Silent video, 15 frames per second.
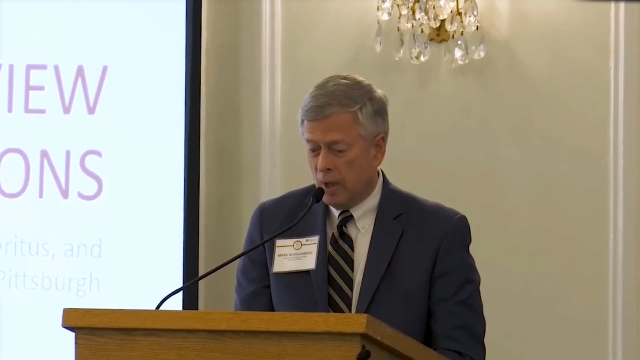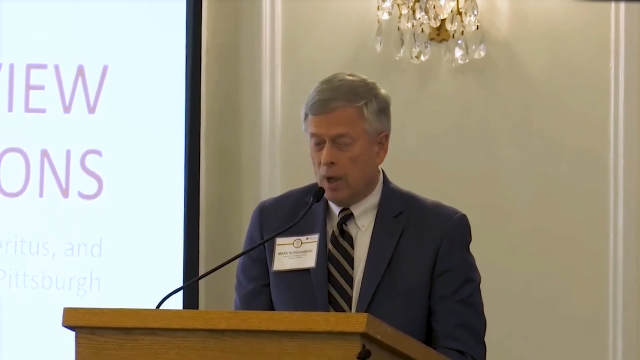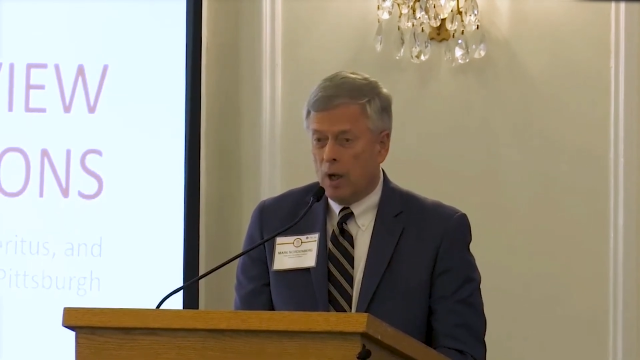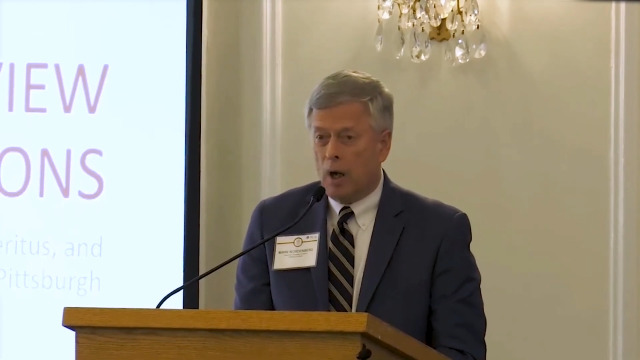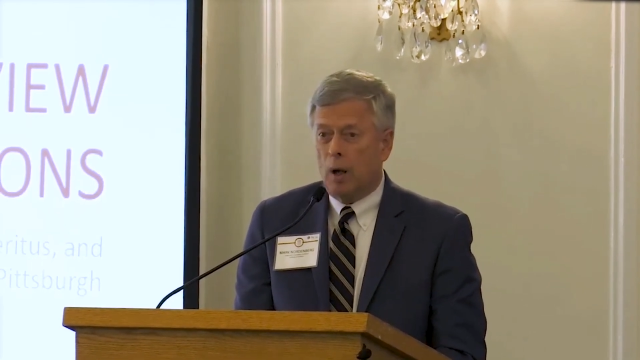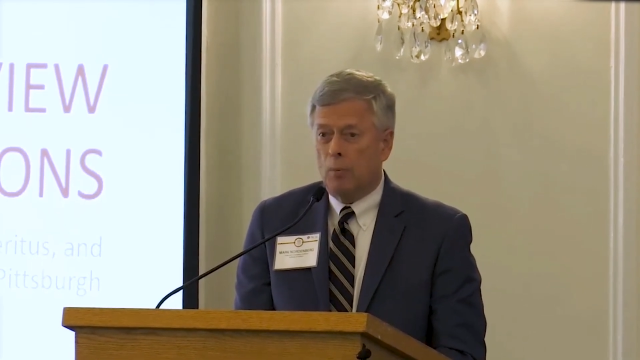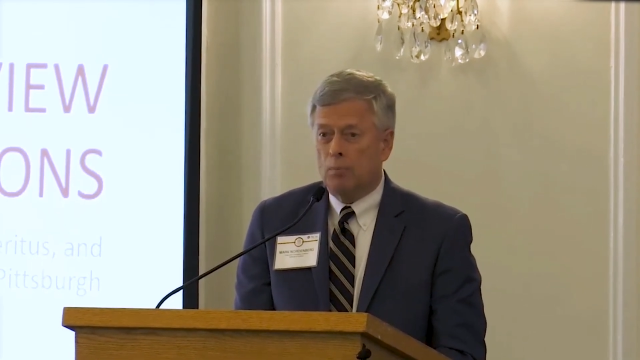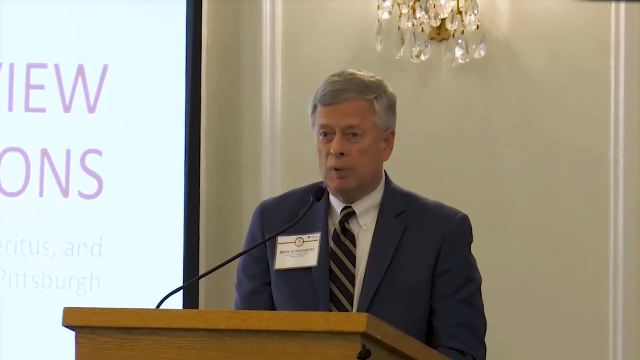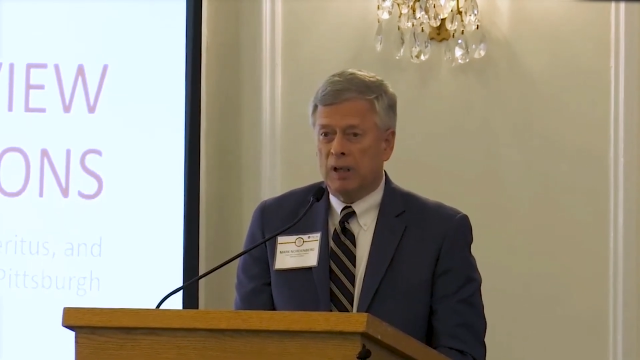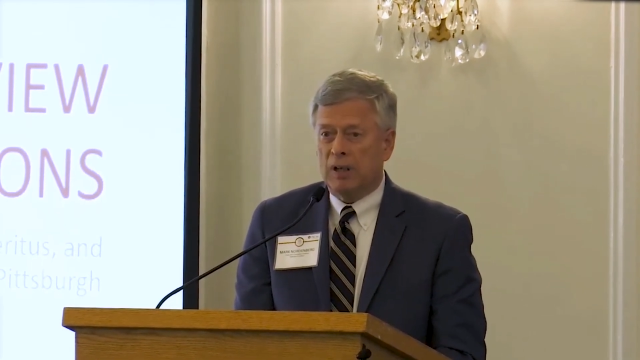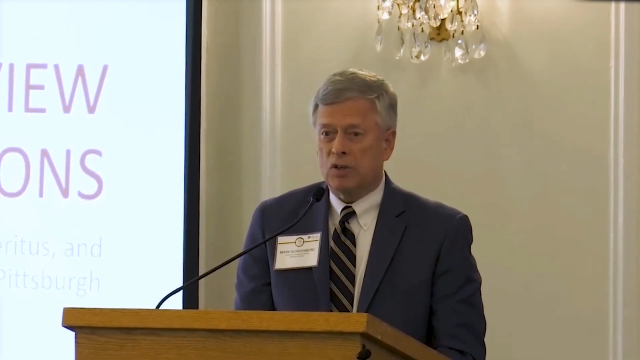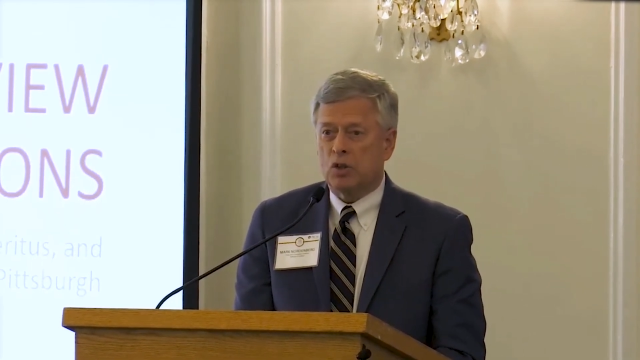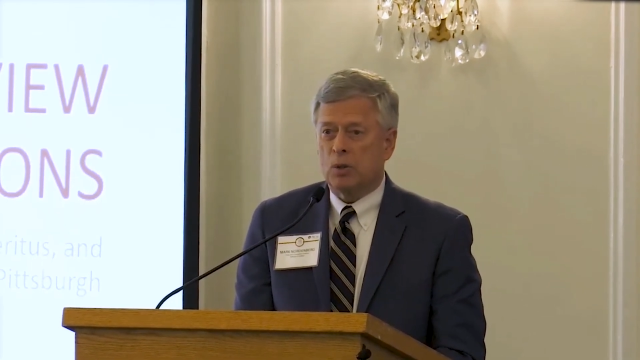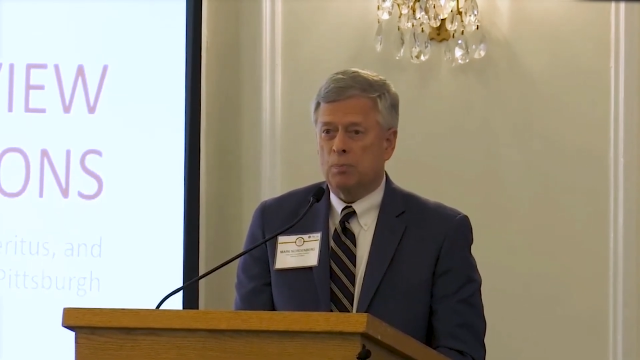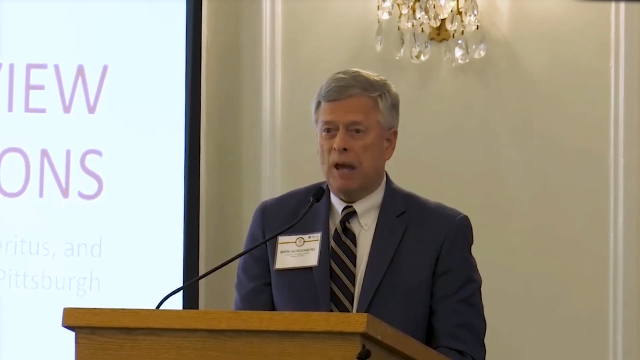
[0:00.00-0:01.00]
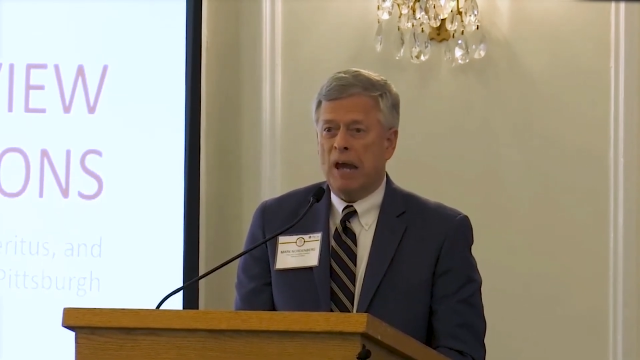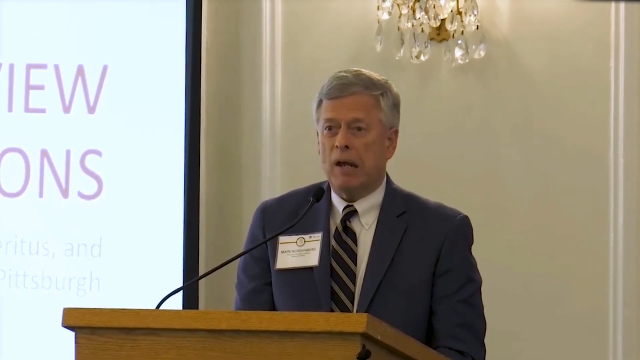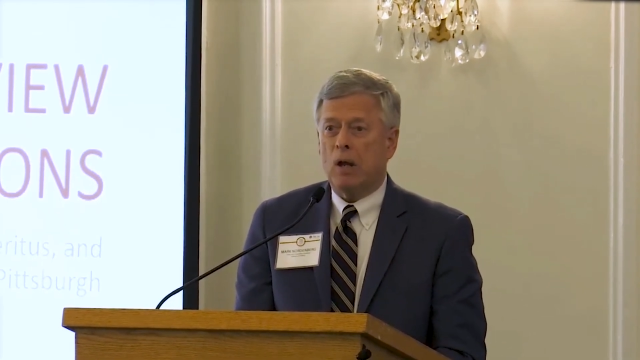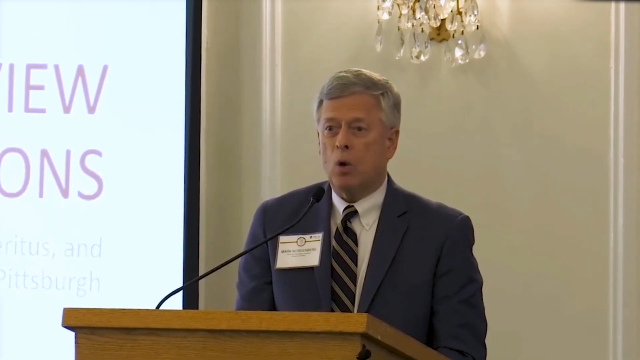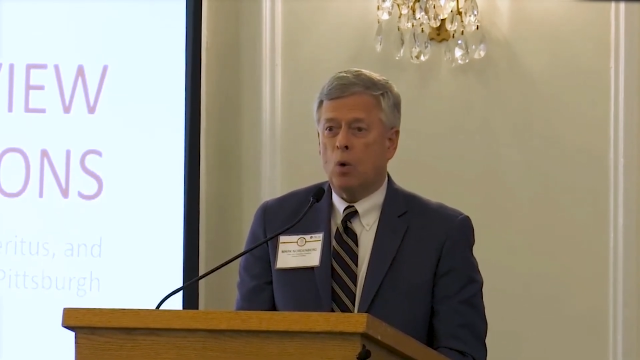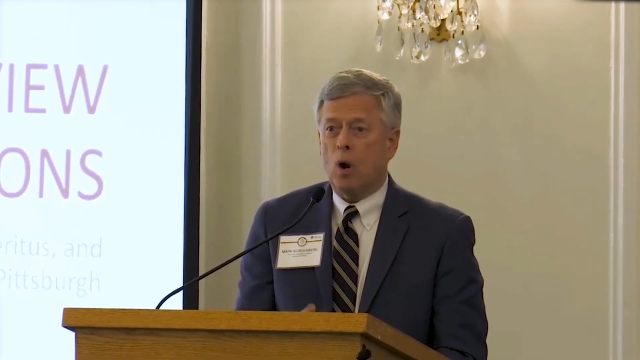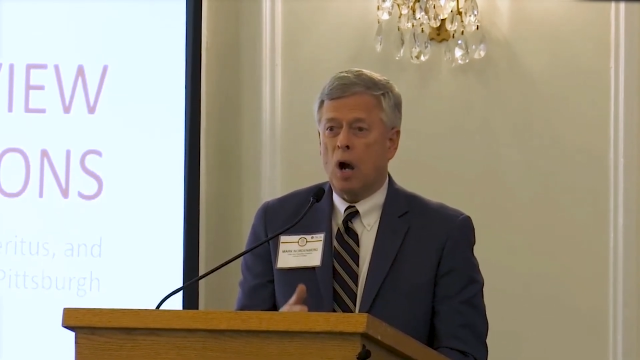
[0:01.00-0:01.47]
Melissa
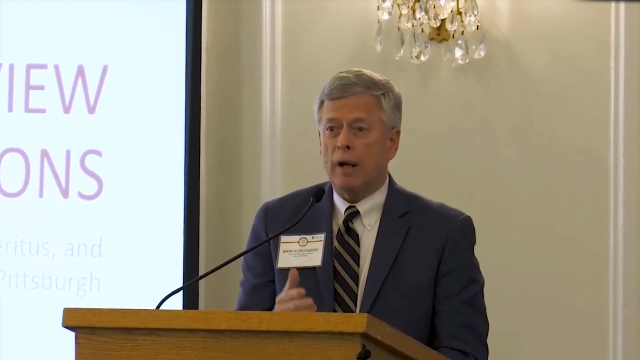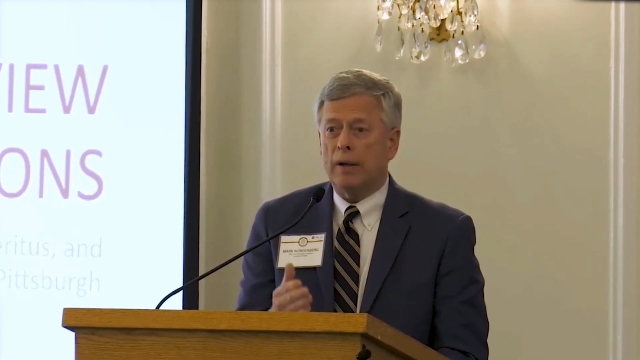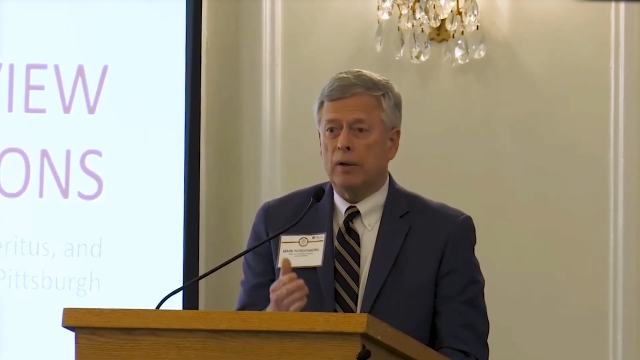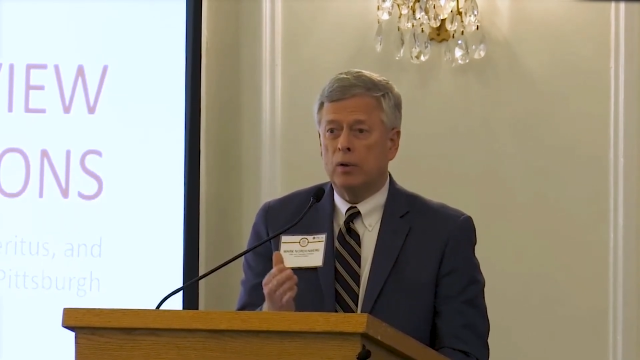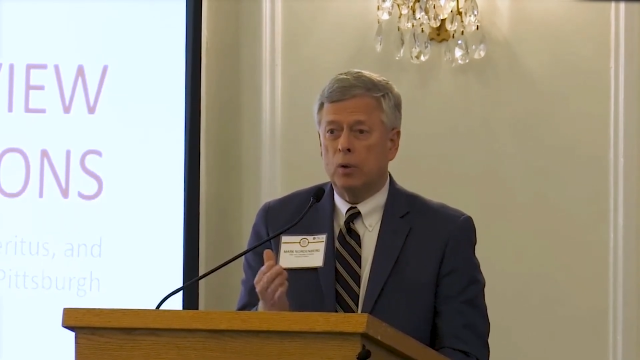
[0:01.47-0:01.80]
Pencrott,